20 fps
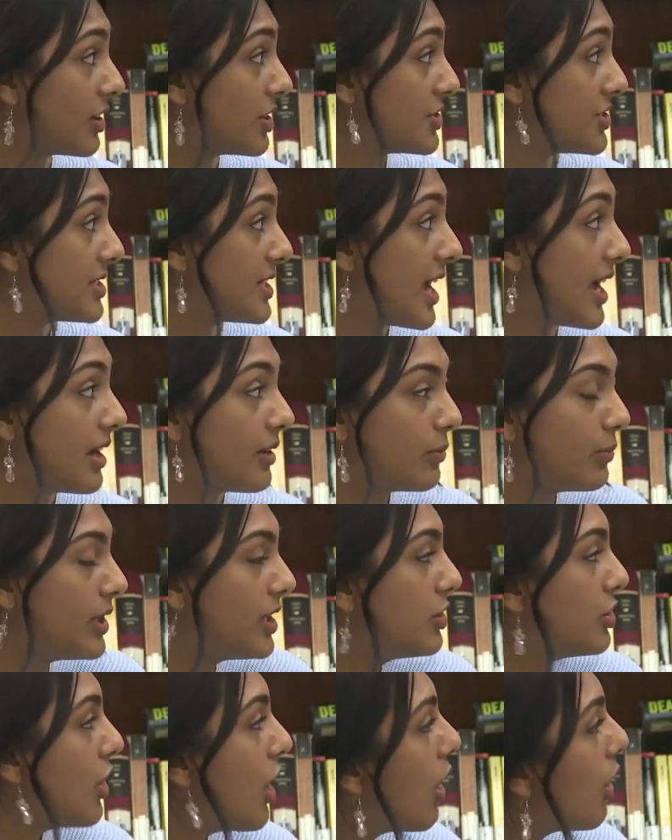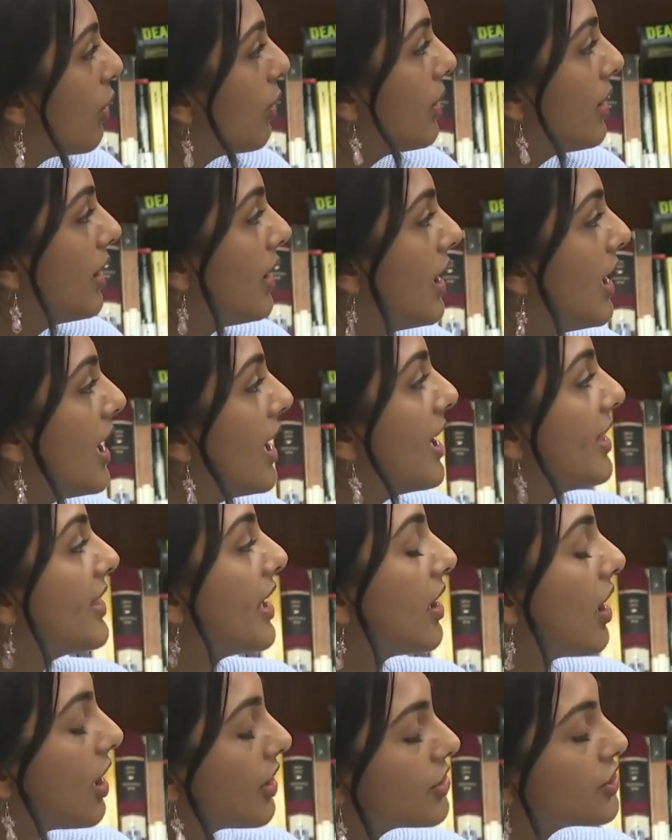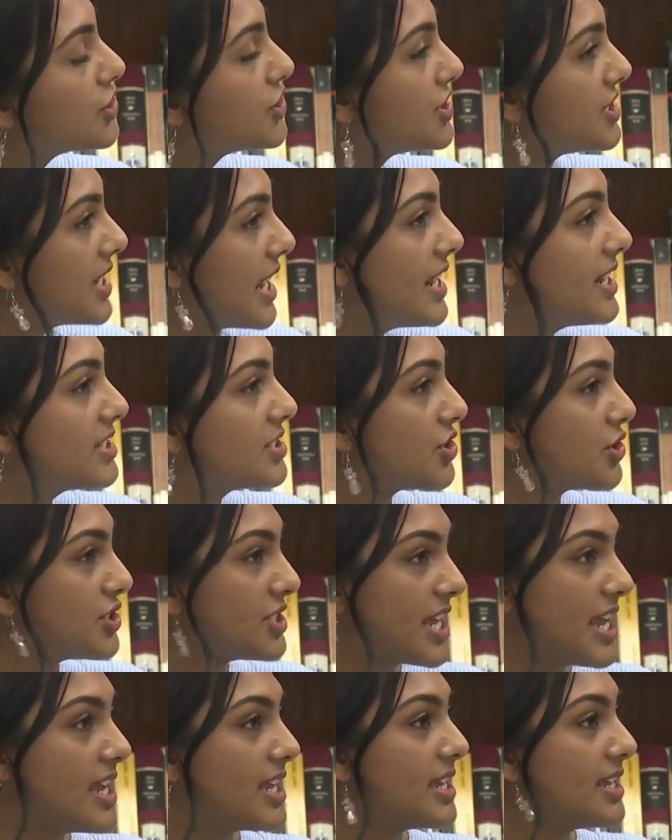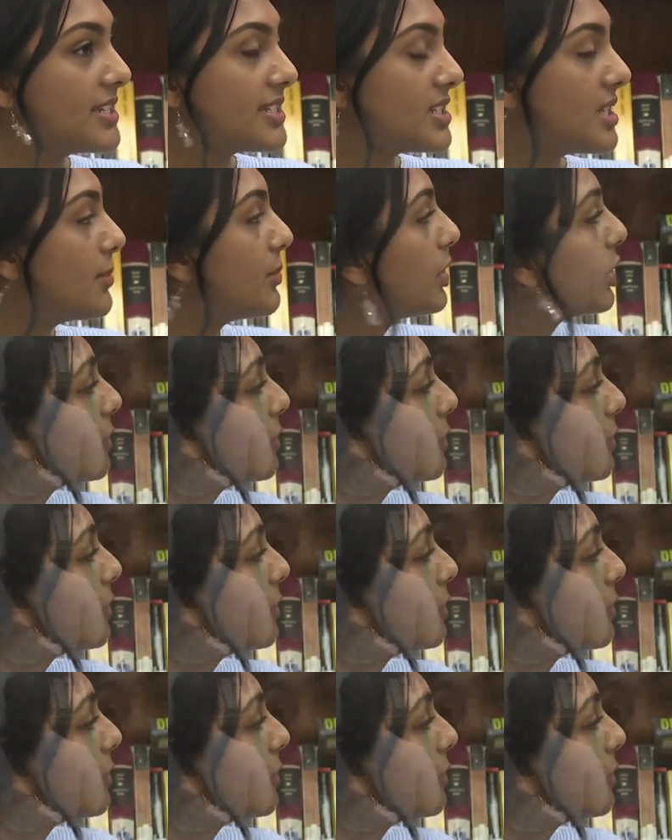Senior Krisha Romani reacted to the upcoming start of the school year.